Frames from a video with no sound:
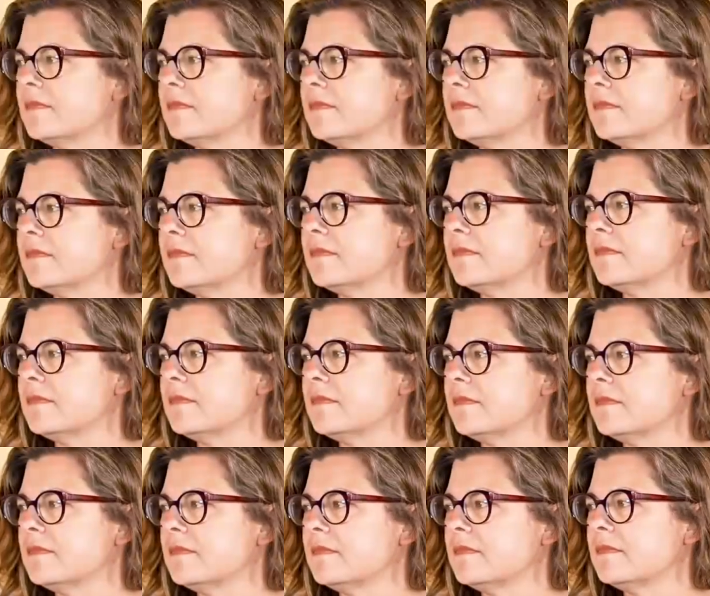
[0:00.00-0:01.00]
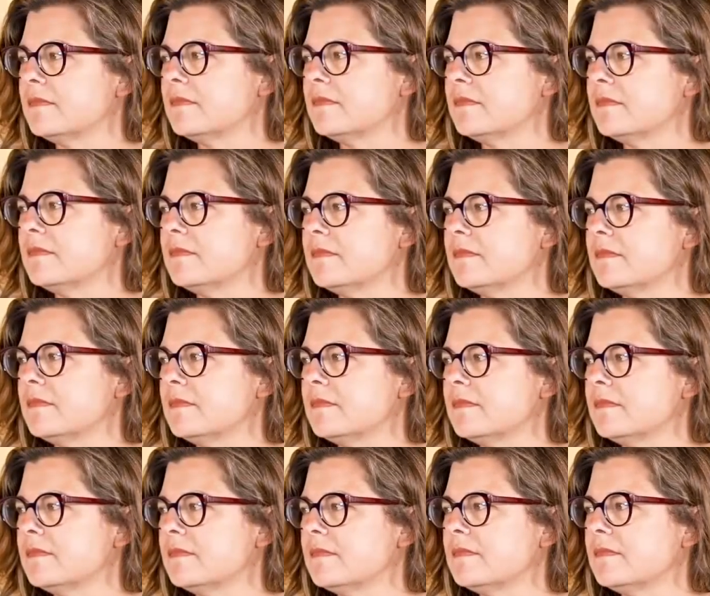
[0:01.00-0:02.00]

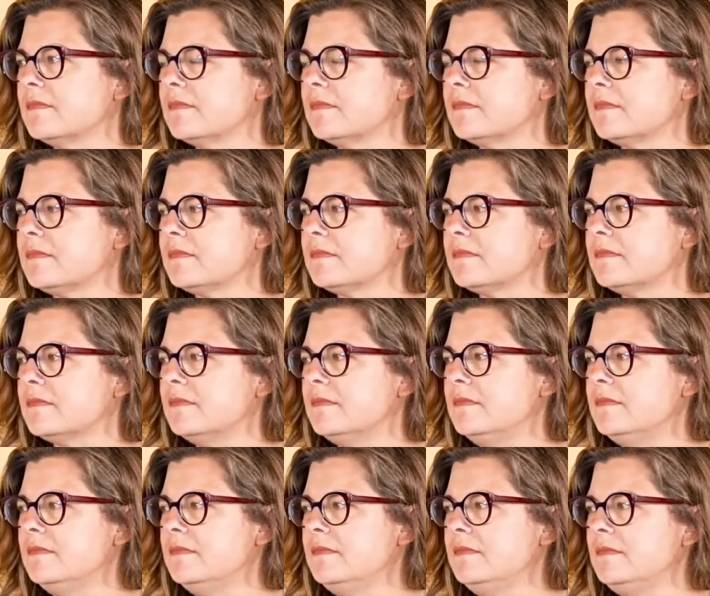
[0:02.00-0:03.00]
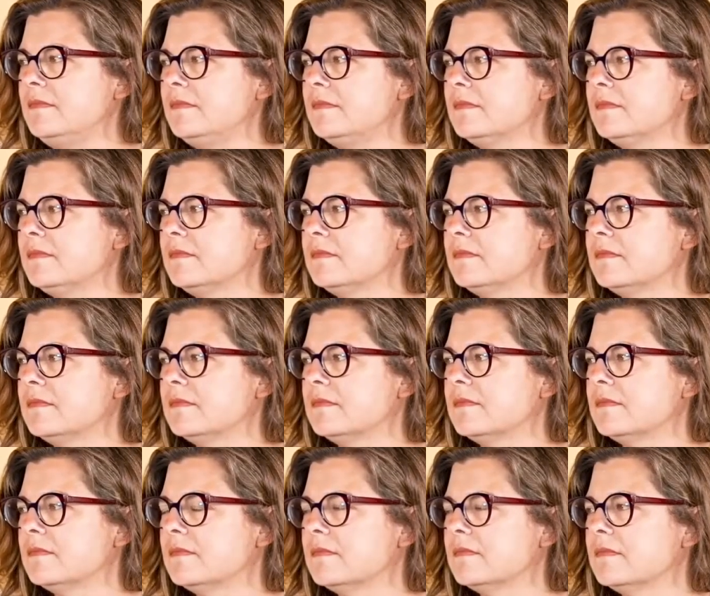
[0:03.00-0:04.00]

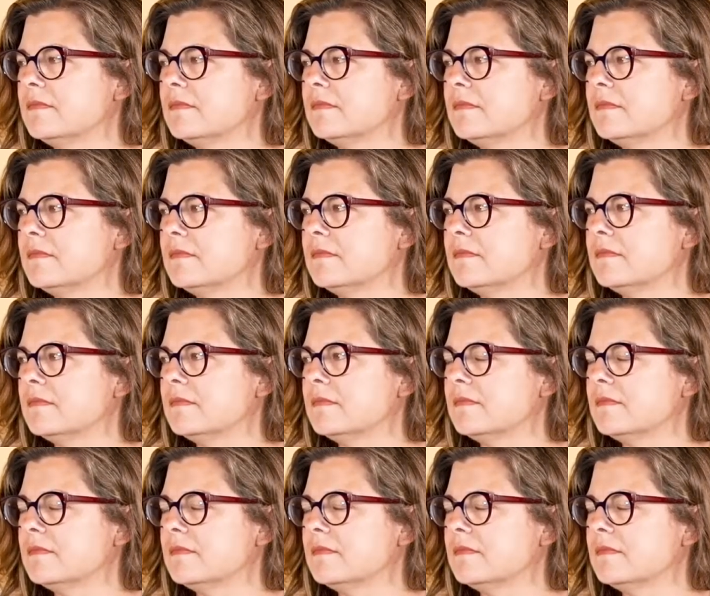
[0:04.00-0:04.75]
No words are spoken by the person on screen.